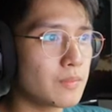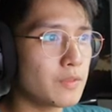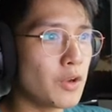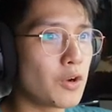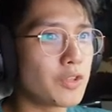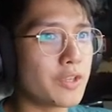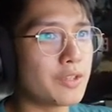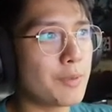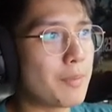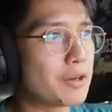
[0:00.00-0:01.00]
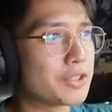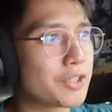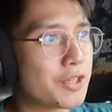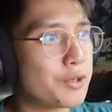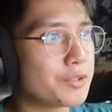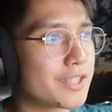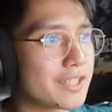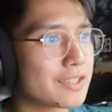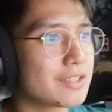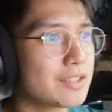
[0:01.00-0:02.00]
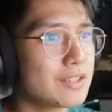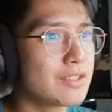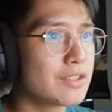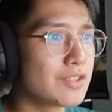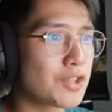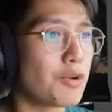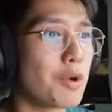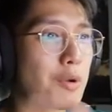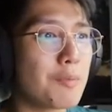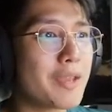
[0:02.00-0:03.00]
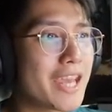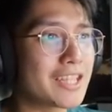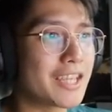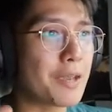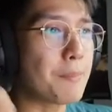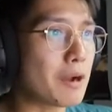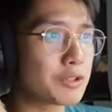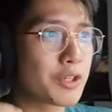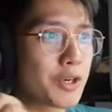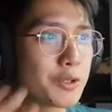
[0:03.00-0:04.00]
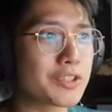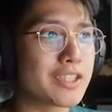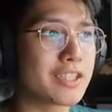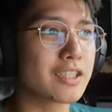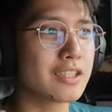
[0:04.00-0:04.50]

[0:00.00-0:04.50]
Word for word: Oh, they, they powder coated. So we will be getting a powder coated